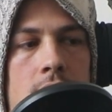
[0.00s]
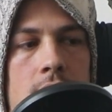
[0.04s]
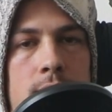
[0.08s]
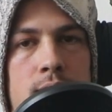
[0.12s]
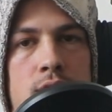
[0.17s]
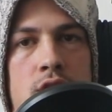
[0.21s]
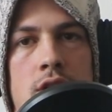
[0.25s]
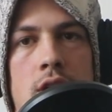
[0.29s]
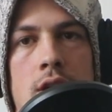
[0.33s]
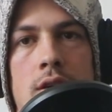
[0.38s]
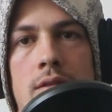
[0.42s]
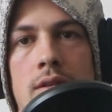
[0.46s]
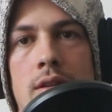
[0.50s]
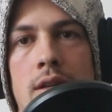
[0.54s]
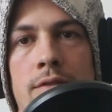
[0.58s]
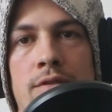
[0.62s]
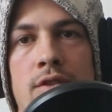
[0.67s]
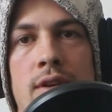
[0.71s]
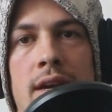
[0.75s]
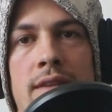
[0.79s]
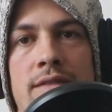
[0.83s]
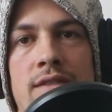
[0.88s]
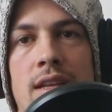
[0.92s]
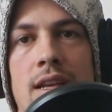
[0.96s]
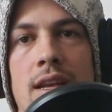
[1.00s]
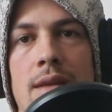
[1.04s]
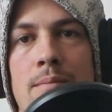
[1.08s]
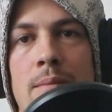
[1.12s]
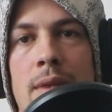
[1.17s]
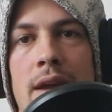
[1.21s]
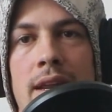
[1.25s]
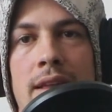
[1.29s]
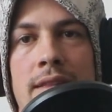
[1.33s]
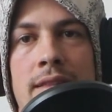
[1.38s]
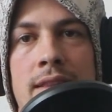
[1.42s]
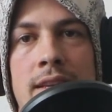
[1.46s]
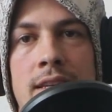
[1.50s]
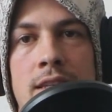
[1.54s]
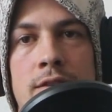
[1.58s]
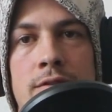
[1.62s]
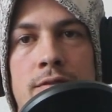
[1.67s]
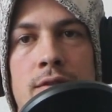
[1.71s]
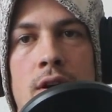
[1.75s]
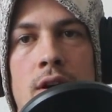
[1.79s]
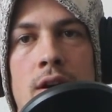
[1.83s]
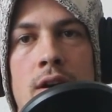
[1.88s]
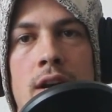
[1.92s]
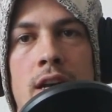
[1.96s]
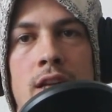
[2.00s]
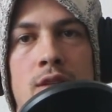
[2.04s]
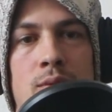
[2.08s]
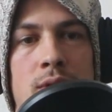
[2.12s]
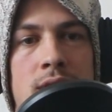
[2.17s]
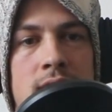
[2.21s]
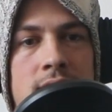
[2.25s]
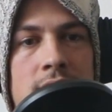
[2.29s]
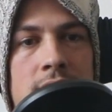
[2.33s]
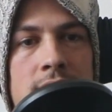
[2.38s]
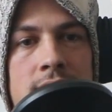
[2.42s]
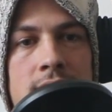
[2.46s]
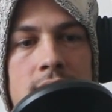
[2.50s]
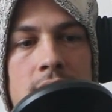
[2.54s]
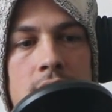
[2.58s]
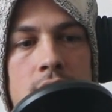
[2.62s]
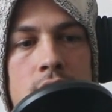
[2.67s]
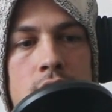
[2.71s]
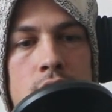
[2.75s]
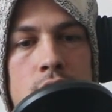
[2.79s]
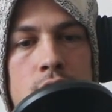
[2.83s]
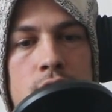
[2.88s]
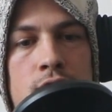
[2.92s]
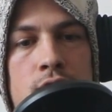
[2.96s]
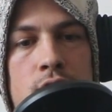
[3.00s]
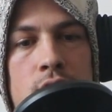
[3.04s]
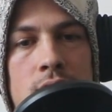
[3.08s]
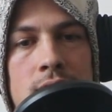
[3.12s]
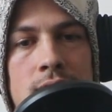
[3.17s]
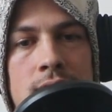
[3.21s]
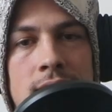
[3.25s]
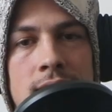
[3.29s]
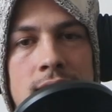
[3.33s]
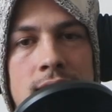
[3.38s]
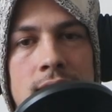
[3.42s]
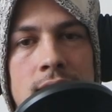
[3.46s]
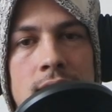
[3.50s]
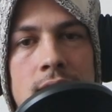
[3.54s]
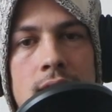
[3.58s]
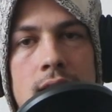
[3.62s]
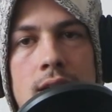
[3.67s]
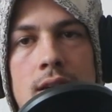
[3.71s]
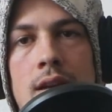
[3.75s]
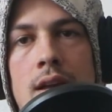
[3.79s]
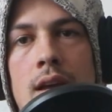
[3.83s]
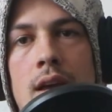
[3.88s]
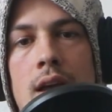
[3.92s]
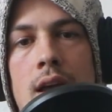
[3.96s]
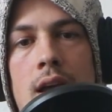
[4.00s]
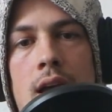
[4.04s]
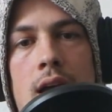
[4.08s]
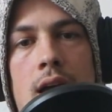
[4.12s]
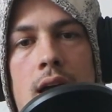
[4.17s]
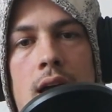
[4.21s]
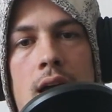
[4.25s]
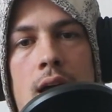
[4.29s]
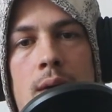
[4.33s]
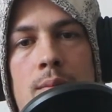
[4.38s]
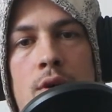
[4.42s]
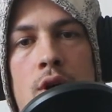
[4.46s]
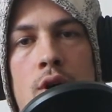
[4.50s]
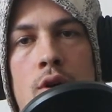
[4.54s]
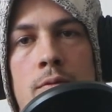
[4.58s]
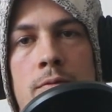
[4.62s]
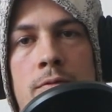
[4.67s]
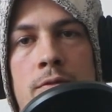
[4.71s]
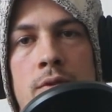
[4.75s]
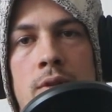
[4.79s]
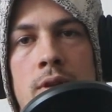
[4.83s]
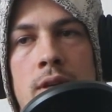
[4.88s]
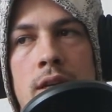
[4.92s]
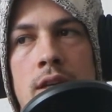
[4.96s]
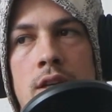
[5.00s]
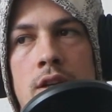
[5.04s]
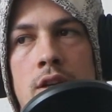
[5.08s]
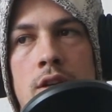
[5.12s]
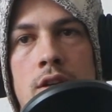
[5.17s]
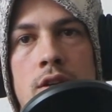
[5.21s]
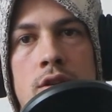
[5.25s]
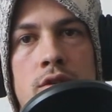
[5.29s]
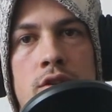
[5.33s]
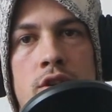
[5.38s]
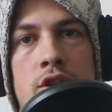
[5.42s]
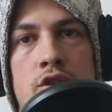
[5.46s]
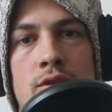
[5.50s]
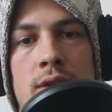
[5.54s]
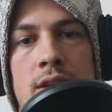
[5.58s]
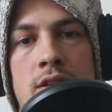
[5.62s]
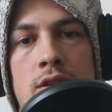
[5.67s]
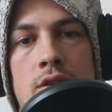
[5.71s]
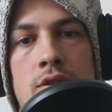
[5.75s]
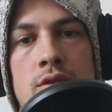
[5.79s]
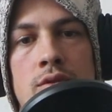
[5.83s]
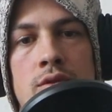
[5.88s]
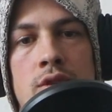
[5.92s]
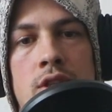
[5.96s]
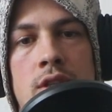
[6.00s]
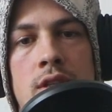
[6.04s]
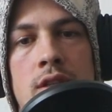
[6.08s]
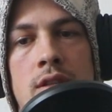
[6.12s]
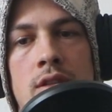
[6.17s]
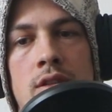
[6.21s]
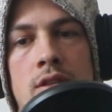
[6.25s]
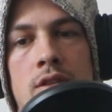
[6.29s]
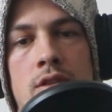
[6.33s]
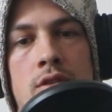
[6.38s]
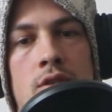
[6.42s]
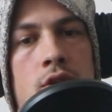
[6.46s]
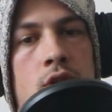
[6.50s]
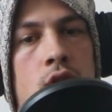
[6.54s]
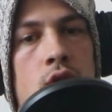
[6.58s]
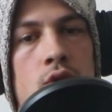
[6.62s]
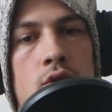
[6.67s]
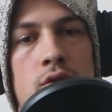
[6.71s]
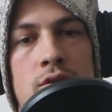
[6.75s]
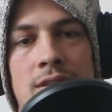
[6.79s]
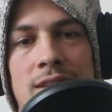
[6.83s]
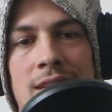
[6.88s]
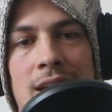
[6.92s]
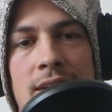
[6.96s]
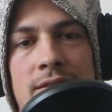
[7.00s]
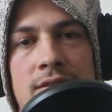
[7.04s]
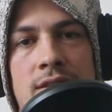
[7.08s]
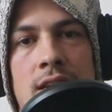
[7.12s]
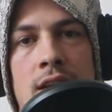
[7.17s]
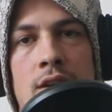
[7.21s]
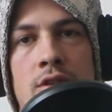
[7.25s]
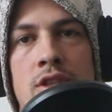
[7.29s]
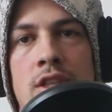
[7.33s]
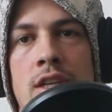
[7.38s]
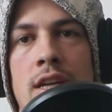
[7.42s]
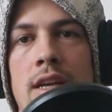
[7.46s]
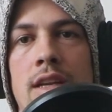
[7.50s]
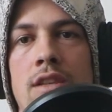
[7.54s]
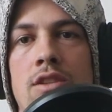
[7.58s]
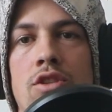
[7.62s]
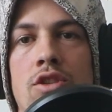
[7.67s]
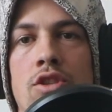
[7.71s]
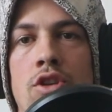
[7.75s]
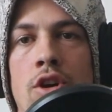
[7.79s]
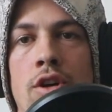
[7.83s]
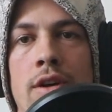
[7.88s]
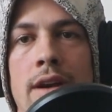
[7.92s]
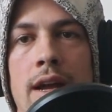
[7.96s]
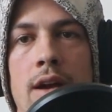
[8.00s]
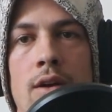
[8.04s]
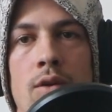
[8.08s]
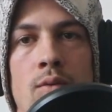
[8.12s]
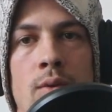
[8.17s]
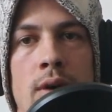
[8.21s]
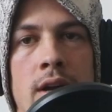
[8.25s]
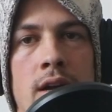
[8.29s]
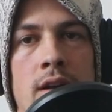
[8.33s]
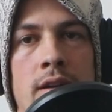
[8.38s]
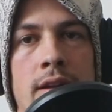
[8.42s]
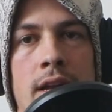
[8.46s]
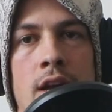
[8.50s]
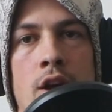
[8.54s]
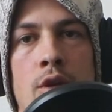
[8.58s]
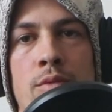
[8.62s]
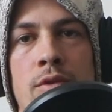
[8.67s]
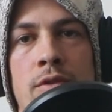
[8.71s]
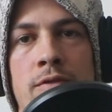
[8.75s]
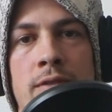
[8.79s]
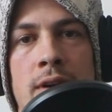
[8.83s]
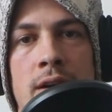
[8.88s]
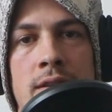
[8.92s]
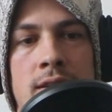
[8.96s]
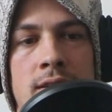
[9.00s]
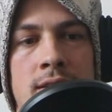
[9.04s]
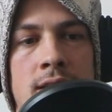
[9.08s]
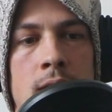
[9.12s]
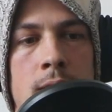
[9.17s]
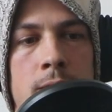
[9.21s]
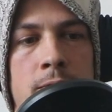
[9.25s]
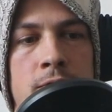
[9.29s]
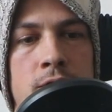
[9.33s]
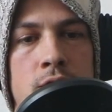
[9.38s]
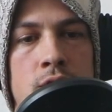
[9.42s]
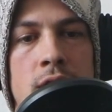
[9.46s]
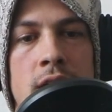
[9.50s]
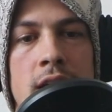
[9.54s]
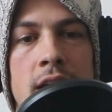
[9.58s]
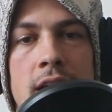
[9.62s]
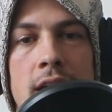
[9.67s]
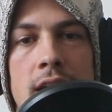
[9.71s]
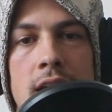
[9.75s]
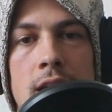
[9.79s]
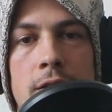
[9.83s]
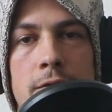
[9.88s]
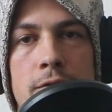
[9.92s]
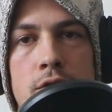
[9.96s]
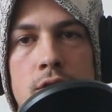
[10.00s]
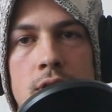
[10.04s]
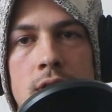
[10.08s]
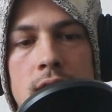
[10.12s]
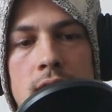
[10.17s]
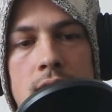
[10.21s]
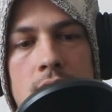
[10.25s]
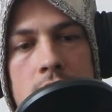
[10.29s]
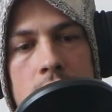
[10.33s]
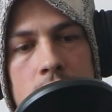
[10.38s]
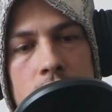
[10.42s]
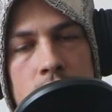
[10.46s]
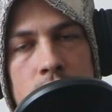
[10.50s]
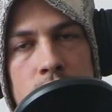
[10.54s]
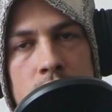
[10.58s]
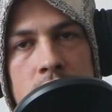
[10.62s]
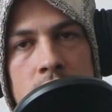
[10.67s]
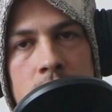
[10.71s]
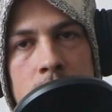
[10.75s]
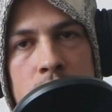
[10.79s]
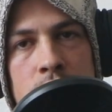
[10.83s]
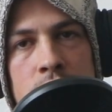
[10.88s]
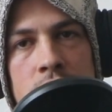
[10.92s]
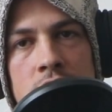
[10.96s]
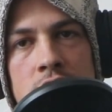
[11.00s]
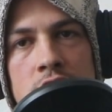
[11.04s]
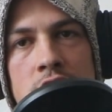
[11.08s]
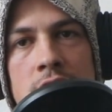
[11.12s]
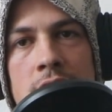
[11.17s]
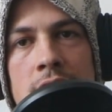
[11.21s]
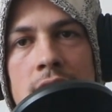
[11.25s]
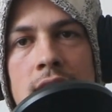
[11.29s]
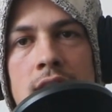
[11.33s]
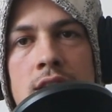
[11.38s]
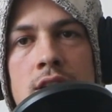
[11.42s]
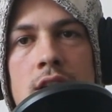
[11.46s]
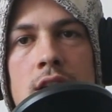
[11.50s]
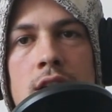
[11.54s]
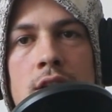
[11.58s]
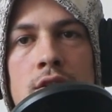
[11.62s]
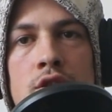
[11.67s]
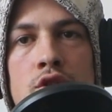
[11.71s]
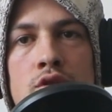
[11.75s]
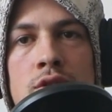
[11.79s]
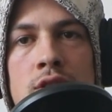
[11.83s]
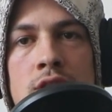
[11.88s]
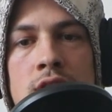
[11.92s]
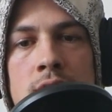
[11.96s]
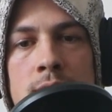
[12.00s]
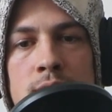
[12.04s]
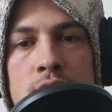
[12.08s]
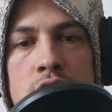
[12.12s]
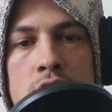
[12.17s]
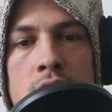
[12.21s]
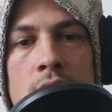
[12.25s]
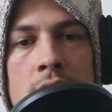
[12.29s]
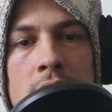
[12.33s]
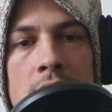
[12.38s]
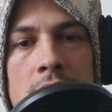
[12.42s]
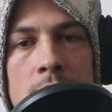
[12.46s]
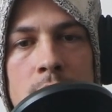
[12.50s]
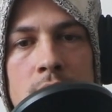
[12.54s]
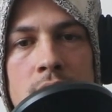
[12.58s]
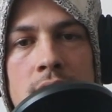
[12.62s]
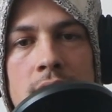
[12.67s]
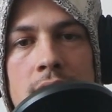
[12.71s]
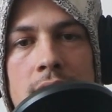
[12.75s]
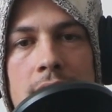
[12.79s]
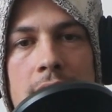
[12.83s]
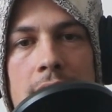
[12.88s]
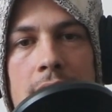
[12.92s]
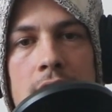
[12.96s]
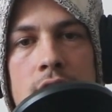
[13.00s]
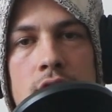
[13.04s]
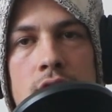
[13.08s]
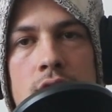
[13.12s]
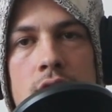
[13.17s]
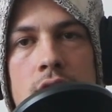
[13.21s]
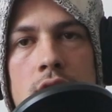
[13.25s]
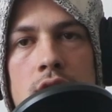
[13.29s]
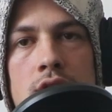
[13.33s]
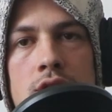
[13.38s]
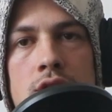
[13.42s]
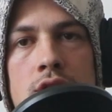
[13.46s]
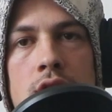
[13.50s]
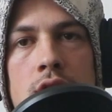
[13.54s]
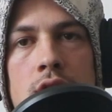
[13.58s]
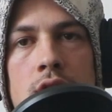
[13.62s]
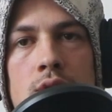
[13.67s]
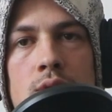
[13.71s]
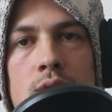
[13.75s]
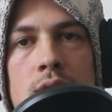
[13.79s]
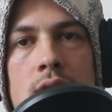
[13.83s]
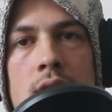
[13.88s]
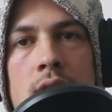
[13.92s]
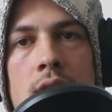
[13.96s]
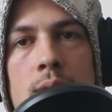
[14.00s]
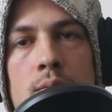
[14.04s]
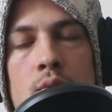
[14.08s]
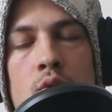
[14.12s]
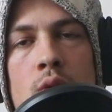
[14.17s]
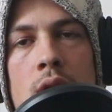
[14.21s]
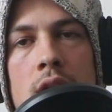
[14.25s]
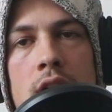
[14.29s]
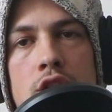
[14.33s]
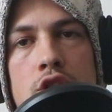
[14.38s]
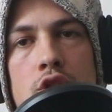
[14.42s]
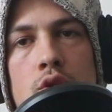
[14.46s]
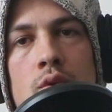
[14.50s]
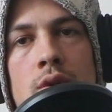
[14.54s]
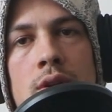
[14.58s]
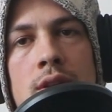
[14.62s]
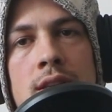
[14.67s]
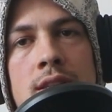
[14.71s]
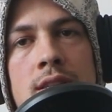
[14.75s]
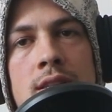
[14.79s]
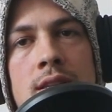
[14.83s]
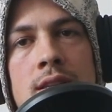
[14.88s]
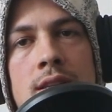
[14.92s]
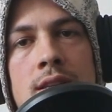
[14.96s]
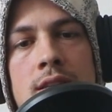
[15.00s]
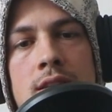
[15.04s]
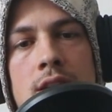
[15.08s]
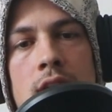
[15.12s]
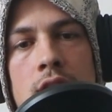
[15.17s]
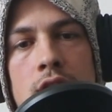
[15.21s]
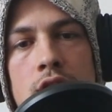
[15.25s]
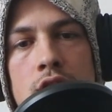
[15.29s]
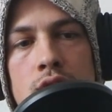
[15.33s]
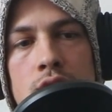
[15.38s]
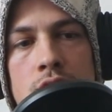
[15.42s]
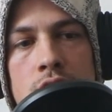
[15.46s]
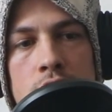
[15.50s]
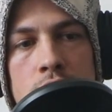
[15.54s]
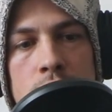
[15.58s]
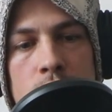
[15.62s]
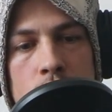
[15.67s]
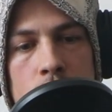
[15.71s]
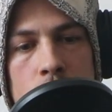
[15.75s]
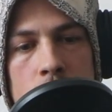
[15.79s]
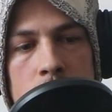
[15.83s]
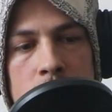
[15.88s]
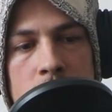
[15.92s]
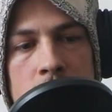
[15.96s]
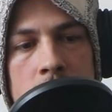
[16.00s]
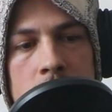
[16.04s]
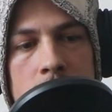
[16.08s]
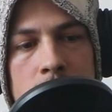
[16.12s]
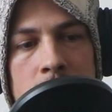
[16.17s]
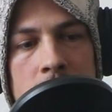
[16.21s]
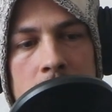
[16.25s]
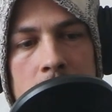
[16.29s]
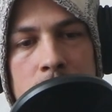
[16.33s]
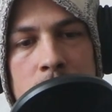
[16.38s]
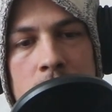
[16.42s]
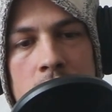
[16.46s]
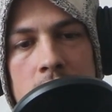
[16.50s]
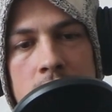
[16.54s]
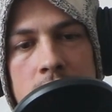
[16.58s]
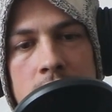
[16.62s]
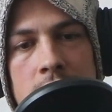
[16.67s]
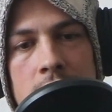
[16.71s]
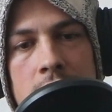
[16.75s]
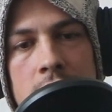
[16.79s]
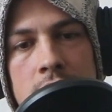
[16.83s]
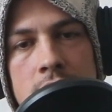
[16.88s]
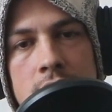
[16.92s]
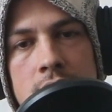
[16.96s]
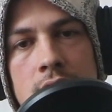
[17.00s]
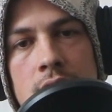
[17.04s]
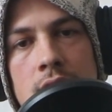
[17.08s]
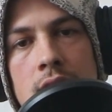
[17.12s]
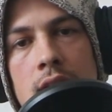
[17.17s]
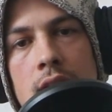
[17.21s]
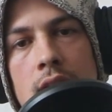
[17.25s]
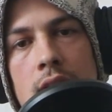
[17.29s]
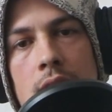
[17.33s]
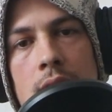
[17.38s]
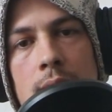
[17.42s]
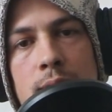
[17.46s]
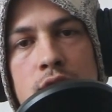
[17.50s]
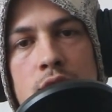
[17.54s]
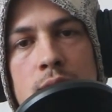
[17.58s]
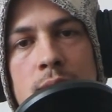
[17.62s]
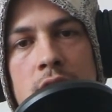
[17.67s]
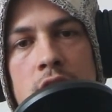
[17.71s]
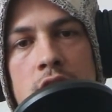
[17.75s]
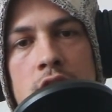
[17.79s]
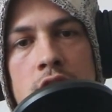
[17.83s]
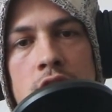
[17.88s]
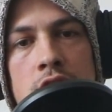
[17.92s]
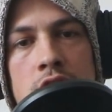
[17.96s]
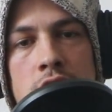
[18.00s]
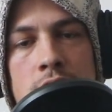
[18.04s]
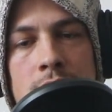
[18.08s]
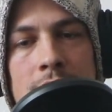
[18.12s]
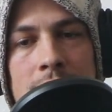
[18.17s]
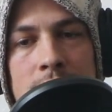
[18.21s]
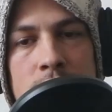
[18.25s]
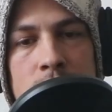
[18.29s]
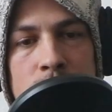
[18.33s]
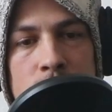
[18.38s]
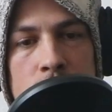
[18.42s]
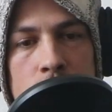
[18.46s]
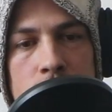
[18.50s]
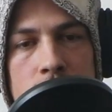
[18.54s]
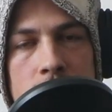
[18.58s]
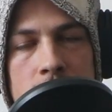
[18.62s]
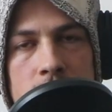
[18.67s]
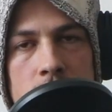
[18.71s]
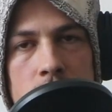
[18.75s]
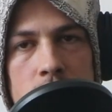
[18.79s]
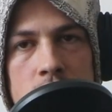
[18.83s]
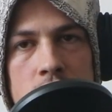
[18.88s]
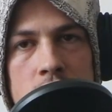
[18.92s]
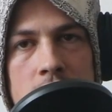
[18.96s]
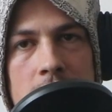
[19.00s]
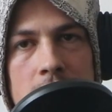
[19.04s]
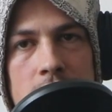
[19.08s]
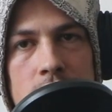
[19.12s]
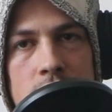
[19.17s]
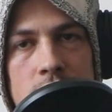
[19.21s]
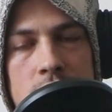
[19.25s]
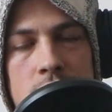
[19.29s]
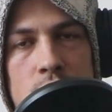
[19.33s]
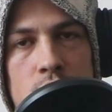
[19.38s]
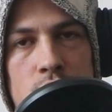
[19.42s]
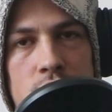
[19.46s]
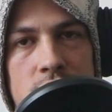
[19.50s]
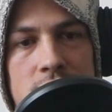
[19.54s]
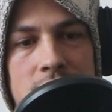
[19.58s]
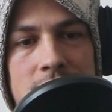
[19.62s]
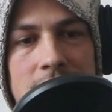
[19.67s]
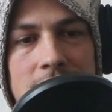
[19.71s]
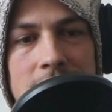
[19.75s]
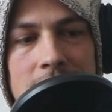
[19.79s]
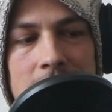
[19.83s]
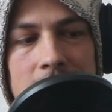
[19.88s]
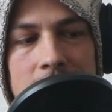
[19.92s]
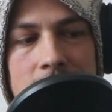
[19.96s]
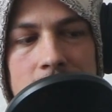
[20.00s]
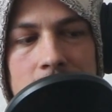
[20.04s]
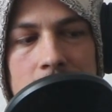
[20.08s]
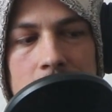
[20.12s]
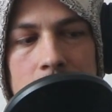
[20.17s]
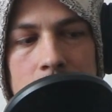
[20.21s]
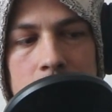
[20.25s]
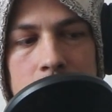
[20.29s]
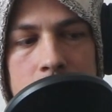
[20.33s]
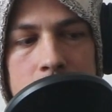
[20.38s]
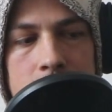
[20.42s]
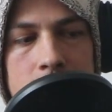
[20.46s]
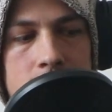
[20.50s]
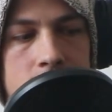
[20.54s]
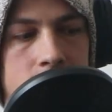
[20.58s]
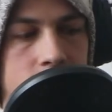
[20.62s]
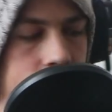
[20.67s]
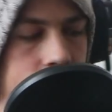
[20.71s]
So if you guys made it this far, I just want to say thank you for listening. Hopefully your New Year's resolutions or goals, lifestyle change turn out well, and I hope you found this helpful. If you did, I would really appreciate you to subscribe, and you can also watch or listen to this on YouTube or my podcast, so make sure you subscribe to both of those channels. We'll see you next time.